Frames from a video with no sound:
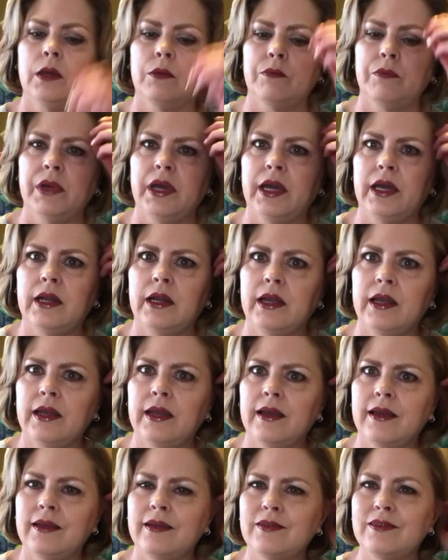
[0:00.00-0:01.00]
but
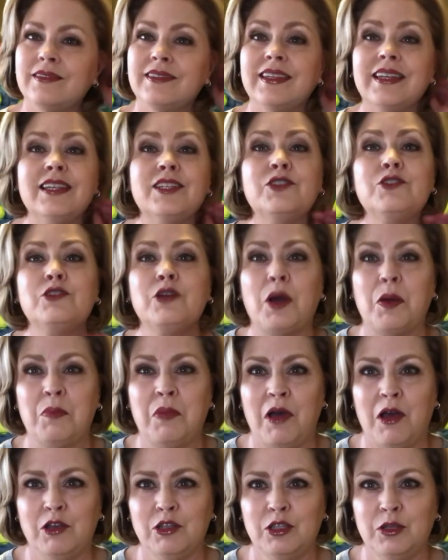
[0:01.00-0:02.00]
it's not
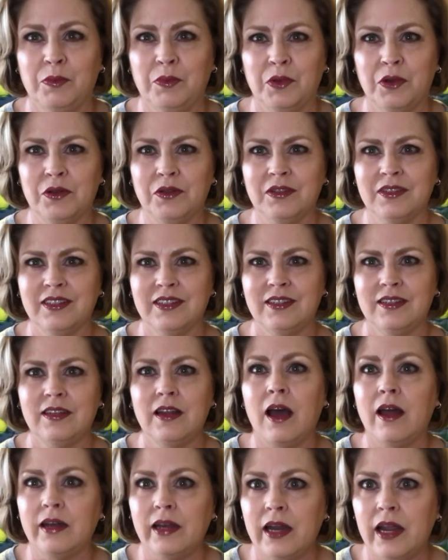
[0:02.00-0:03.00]
possible.
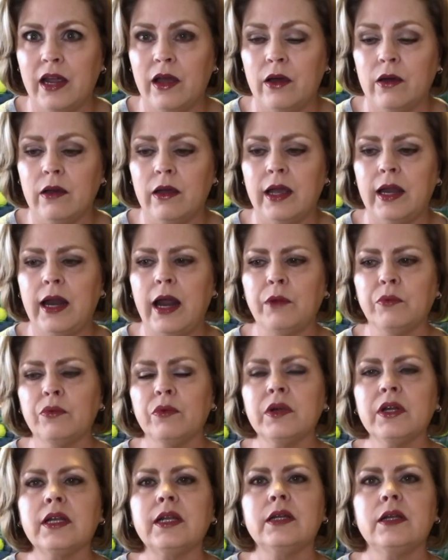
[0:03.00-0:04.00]
Not now. And I
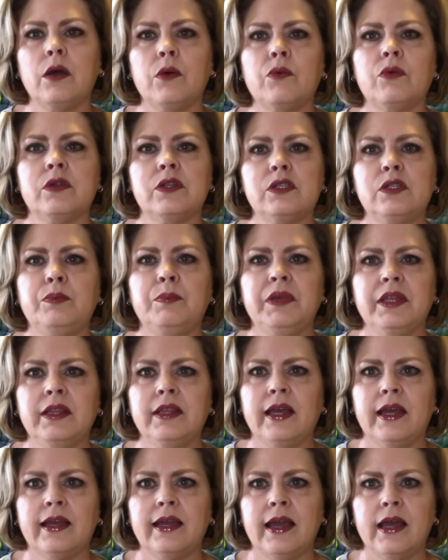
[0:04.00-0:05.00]
really don't want to
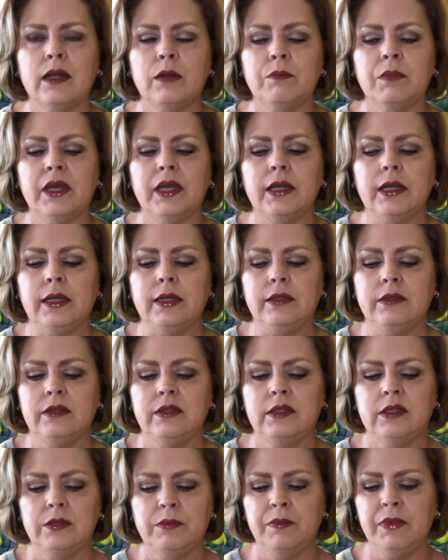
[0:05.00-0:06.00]
spend that kind of money.
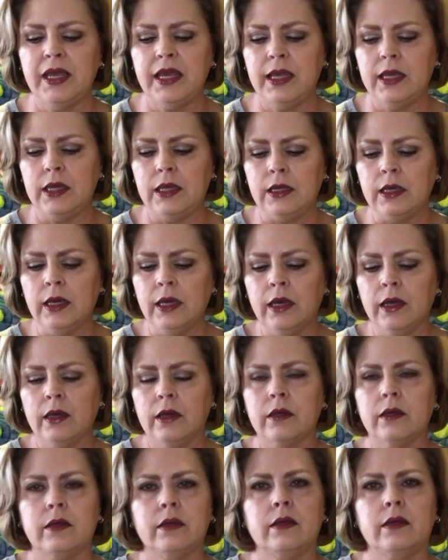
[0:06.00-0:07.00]
To me,
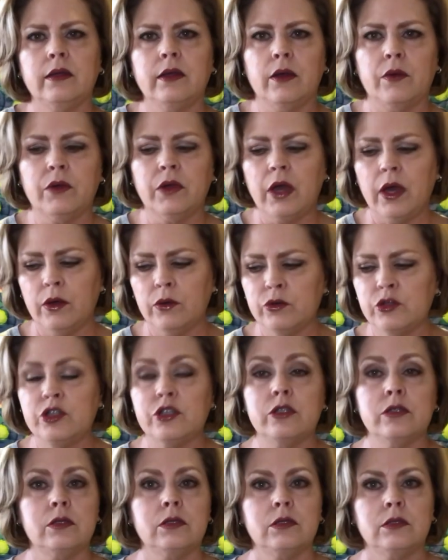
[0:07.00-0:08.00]
you know,
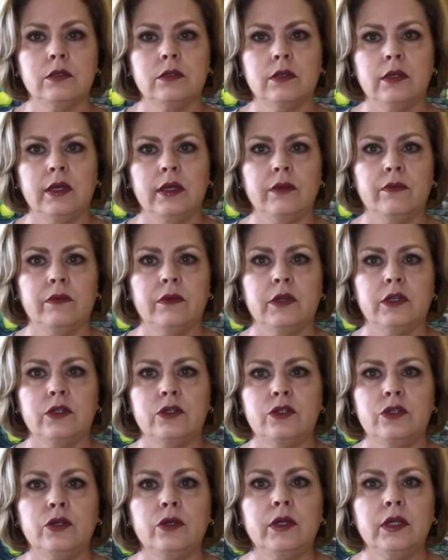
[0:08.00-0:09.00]
Coaches and
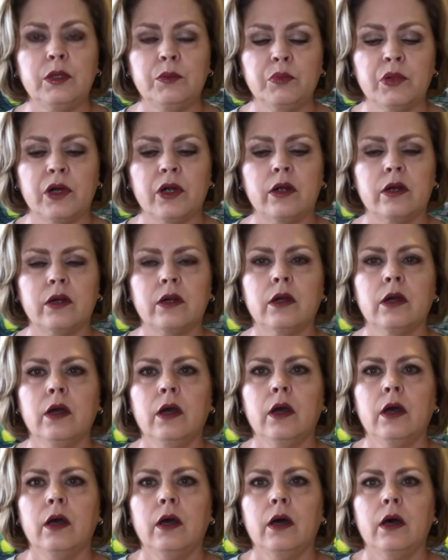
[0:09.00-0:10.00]
Dooney and Burke
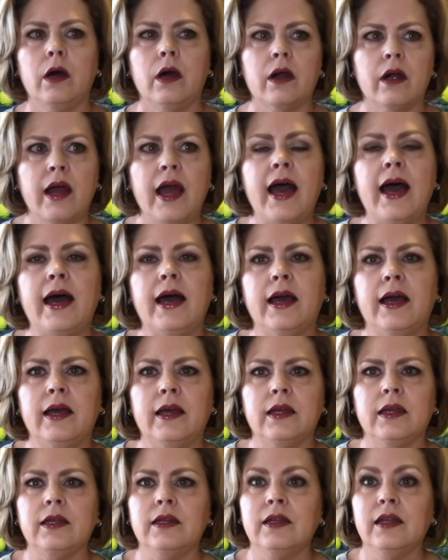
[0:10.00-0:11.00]
are
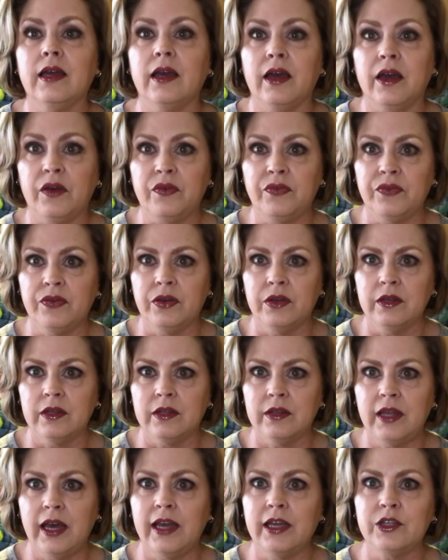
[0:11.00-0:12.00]
high enough.
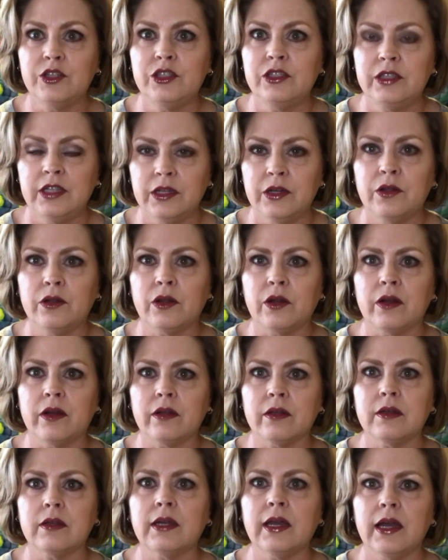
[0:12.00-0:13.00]
They still
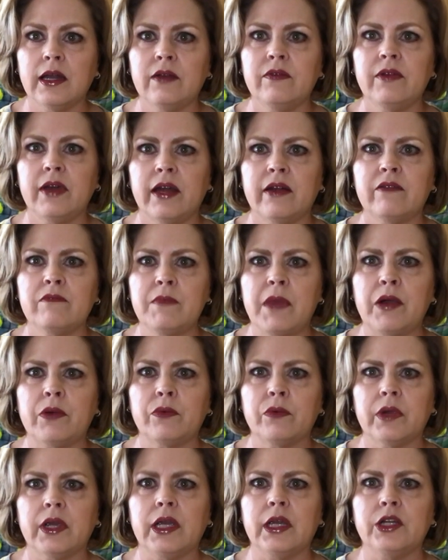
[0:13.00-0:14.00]
are kind of out of my
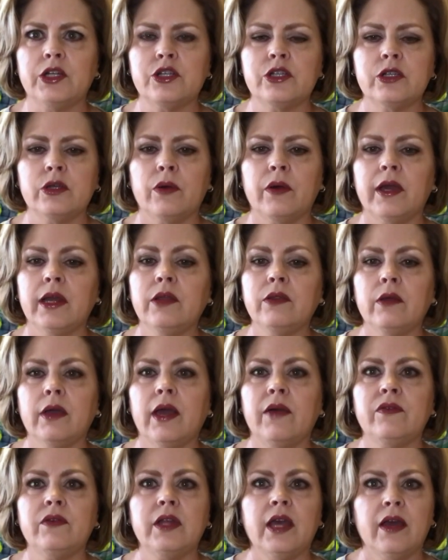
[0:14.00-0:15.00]
reach. So I either
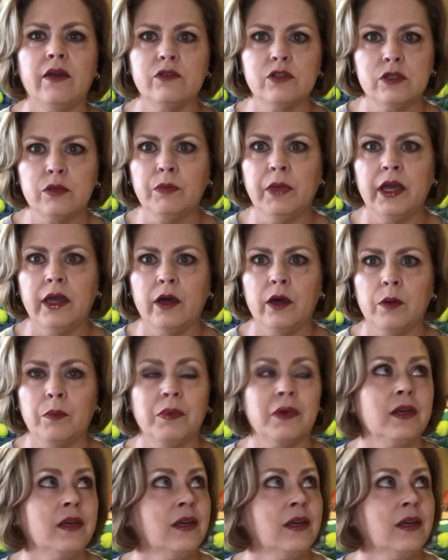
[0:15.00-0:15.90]
have to have some help,